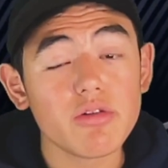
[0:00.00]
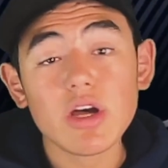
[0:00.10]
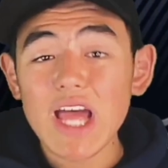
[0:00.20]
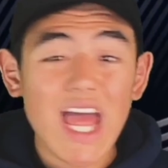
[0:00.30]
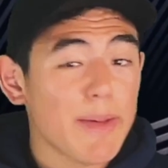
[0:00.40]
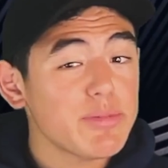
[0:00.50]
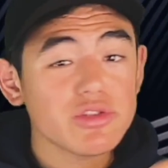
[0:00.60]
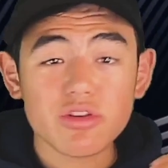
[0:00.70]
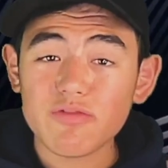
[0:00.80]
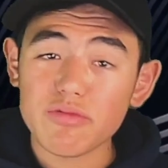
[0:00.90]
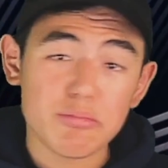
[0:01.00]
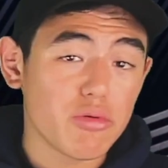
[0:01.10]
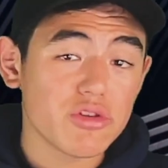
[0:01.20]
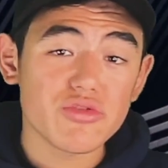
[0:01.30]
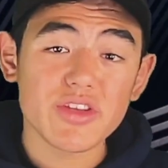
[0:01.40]
Aperture for
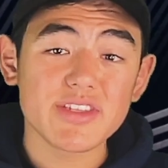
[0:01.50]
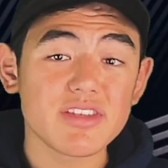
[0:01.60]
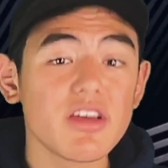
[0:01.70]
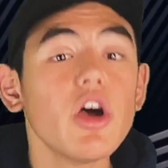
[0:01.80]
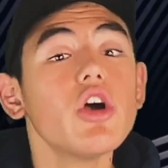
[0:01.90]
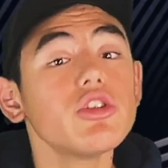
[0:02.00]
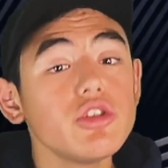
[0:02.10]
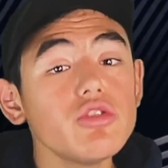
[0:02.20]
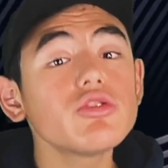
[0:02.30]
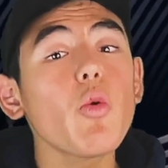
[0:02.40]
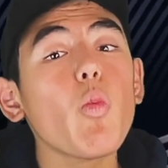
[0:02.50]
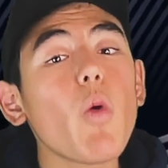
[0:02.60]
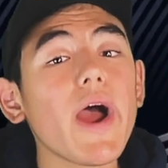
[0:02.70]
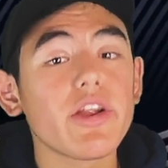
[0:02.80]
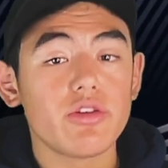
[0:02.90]
portraits. Use a
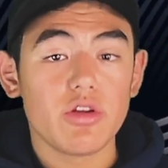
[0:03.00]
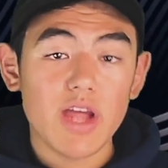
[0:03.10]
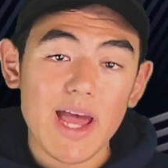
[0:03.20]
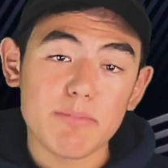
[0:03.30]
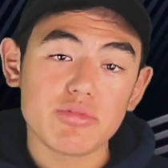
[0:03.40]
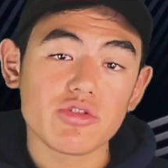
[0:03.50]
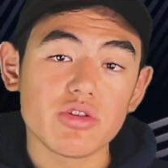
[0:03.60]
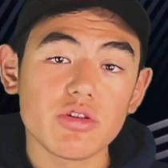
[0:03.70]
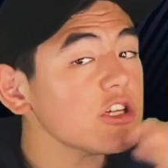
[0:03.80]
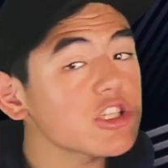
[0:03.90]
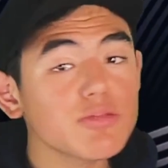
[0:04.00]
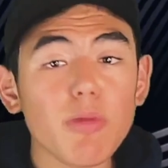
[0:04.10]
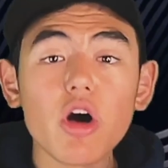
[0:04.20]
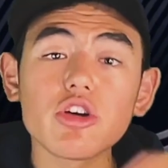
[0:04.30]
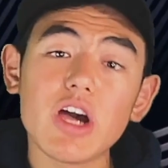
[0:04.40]
wider aperture, a
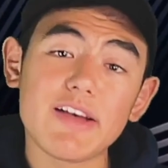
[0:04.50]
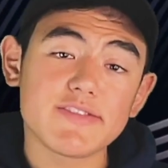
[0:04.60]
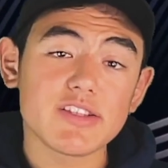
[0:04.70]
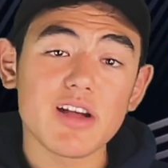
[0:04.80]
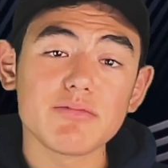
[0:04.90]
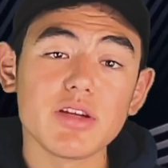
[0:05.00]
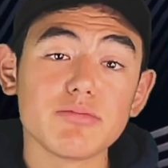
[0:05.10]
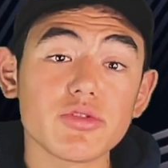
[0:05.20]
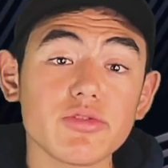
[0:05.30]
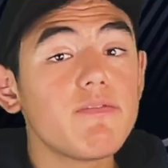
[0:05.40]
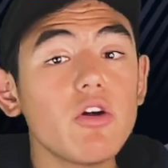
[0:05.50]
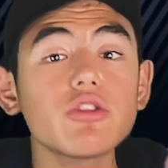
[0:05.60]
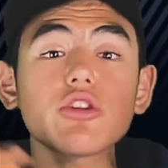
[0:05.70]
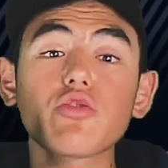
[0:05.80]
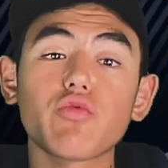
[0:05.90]
smaller f-stop number. Photos
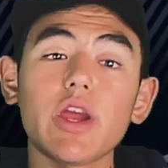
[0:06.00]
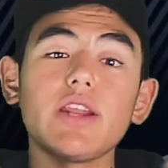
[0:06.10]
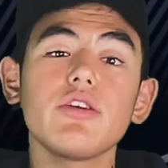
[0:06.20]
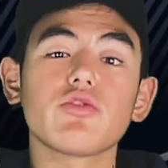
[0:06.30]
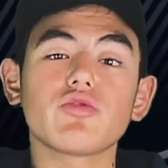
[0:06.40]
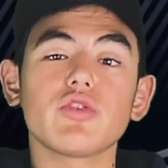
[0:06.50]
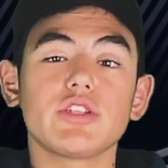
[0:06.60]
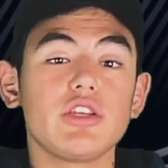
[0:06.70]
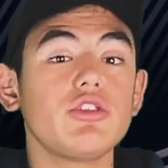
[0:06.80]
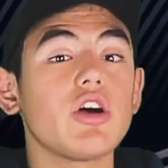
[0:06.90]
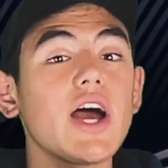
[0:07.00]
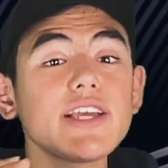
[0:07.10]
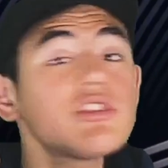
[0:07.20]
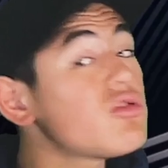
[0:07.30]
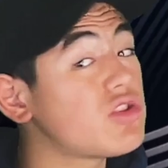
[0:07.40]
are grainy or noisy. Your
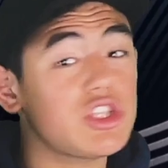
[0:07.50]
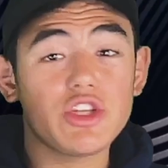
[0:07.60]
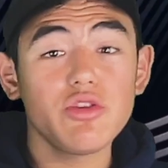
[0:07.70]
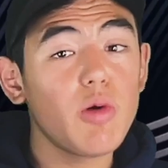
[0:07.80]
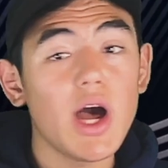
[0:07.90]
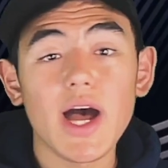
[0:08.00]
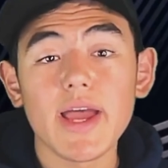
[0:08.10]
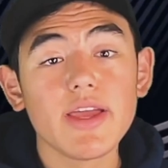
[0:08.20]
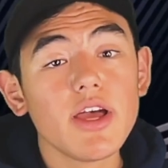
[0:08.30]
ISO is too high.